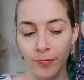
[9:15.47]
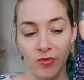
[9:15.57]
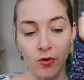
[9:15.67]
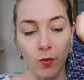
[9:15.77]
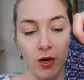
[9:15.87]

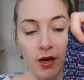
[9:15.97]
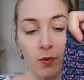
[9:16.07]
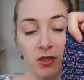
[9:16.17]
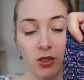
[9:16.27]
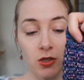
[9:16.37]
So what I
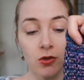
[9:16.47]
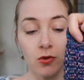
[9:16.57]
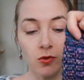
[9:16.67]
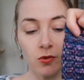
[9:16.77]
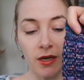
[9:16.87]
will
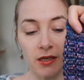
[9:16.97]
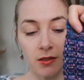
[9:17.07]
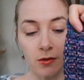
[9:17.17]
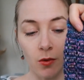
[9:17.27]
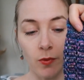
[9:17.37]
do
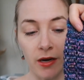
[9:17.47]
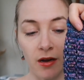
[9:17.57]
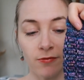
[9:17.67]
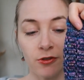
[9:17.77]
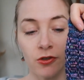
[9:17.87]
is, when
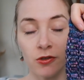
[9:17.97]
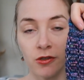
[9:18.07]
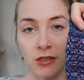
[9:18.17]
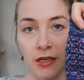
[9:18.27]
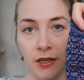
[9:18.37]
I've
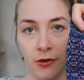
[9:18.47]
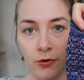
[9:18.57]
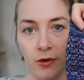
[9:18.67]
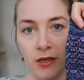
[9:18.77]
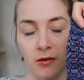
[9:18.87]
turned the
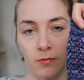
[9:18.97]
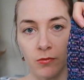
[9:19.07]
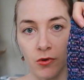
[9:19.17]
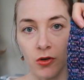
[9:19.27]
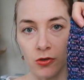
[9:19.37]
heel and
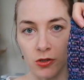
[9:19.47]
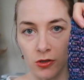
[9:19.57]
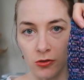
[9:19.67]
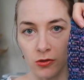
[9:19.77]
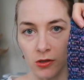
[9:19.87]
I'm going to
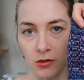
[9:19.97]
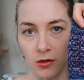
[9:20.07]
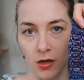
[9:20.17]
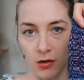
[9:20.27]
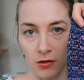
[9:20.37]
do the
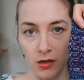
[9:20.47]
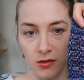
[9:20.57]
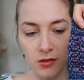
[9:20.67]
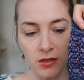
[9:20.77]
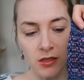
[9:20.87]

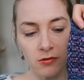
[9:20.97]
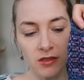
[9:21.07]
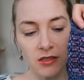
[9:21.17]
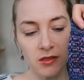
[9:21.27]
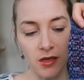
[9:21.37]
gusset
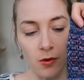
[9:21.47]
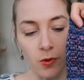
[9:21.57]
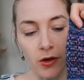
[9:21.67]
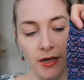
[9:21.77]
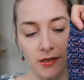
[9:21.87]
decreases, I
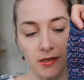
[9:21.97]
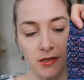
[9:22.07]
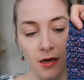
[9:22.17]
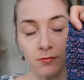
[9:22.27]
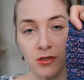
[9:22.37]
will at the
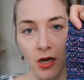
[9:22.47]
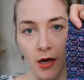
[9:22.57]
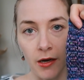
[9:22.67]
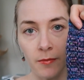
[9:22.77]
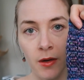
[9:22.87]
same
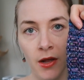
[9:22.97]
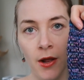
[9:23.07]
time